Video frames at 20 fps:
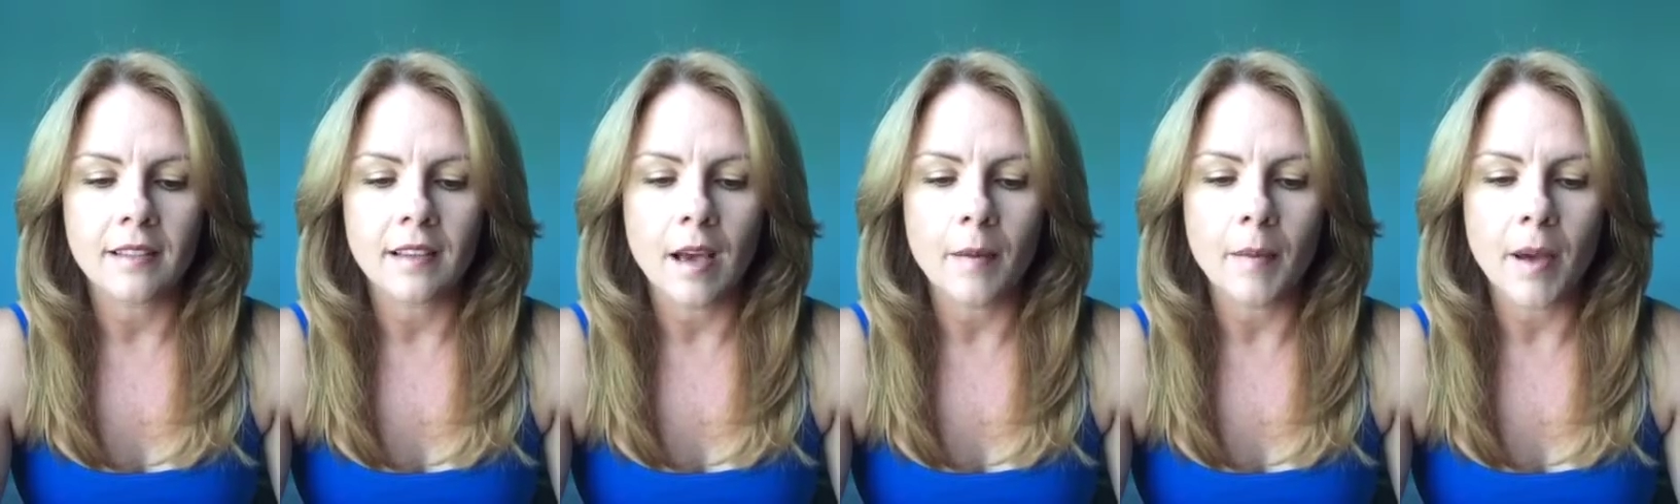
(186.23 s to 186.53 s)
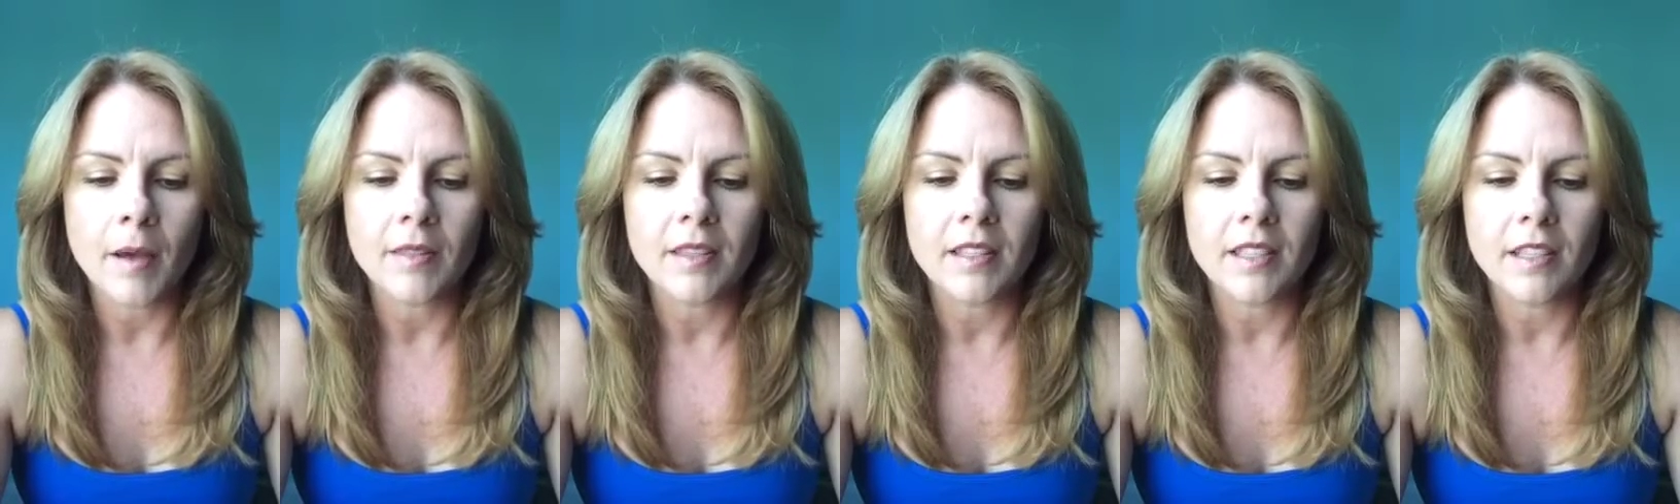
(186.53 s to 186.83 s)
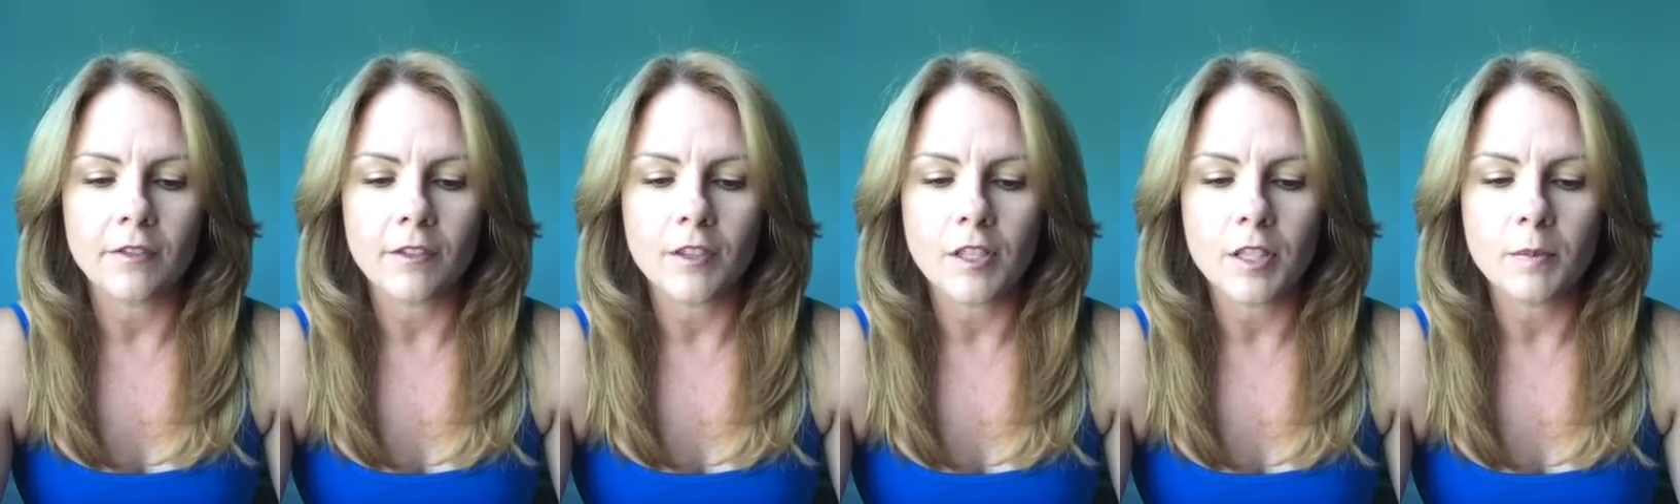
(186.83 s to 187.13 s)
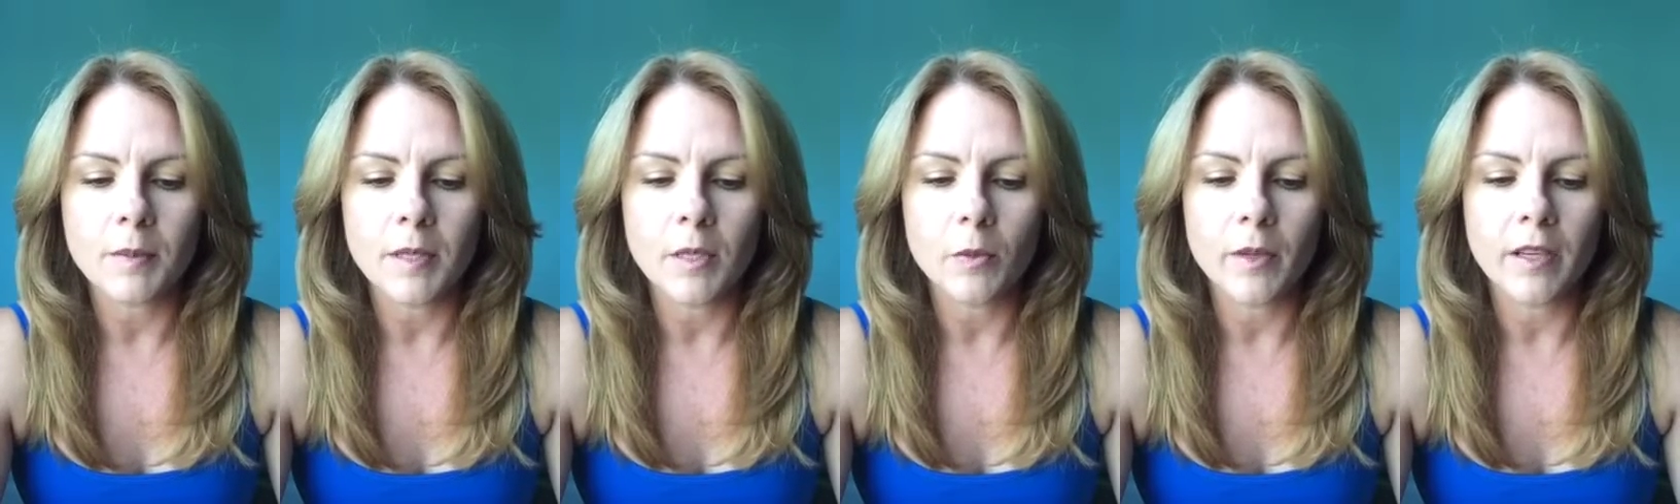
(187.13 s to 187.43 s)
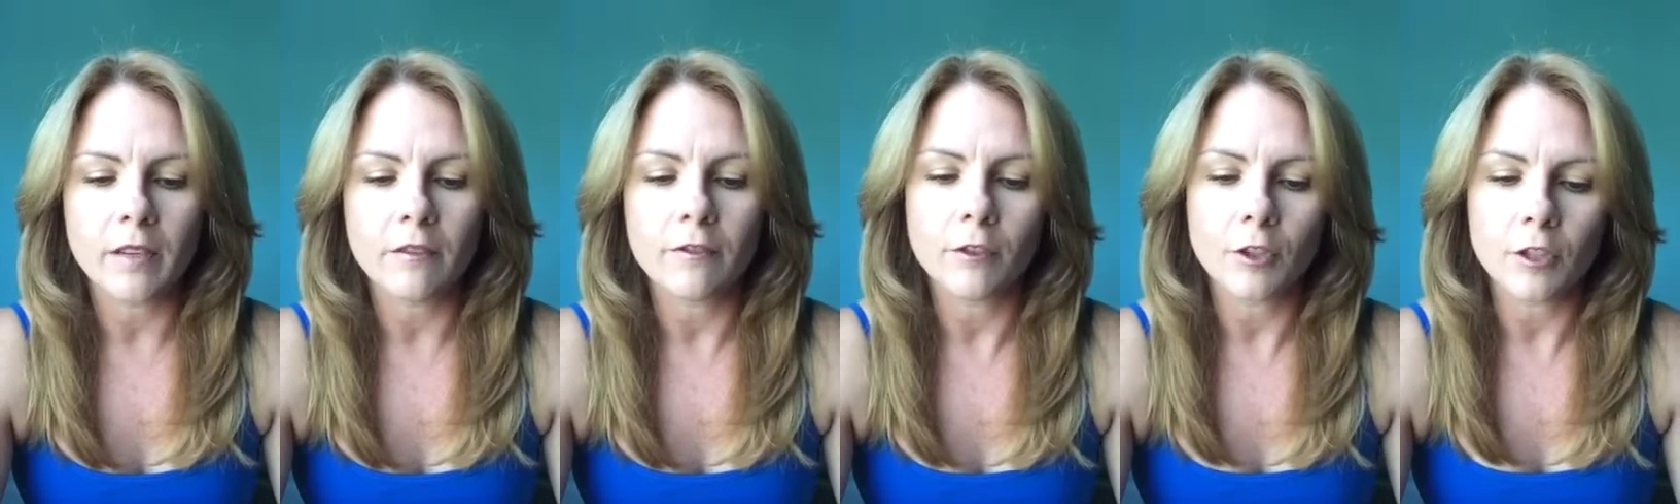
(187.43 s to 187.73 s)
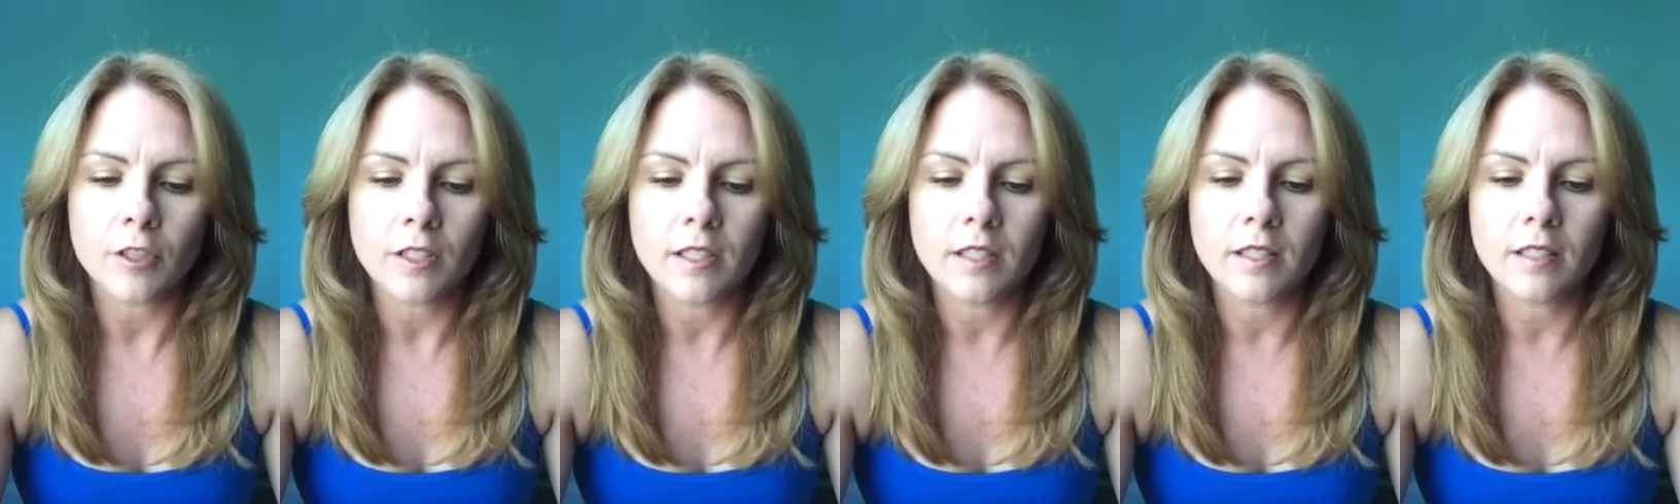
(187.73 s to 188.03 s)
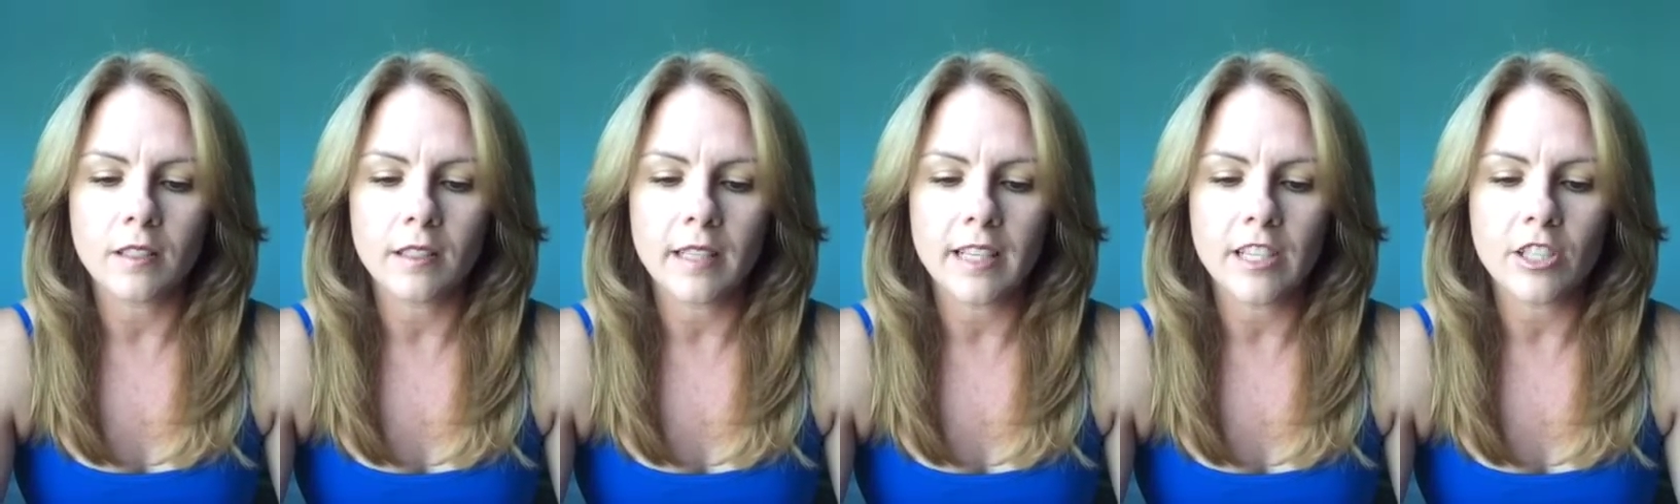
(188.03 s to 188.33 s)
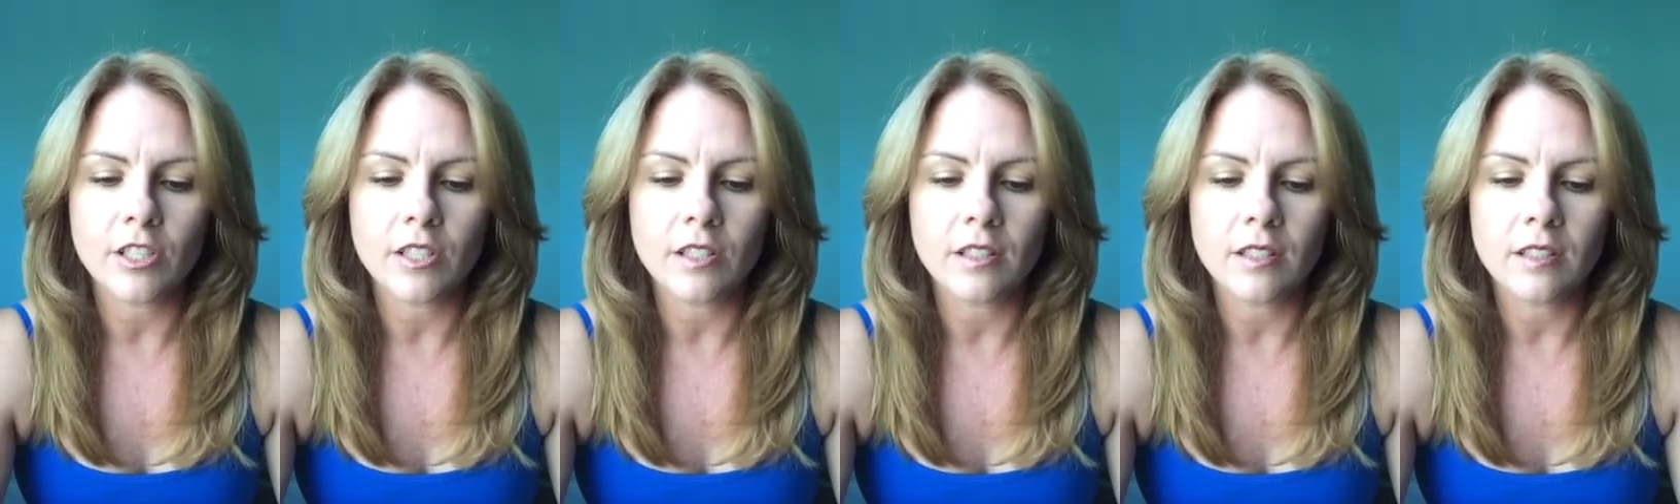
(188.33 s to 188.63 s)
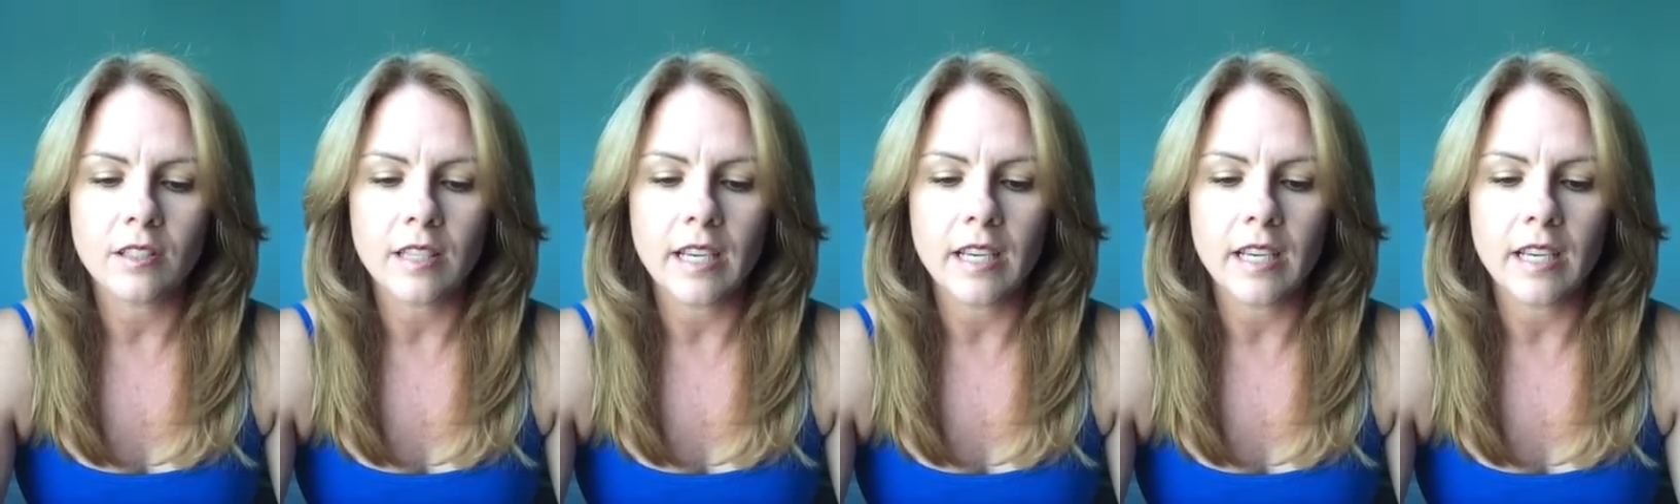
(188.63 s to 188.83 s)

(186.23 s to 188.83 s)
about the difference between first distillations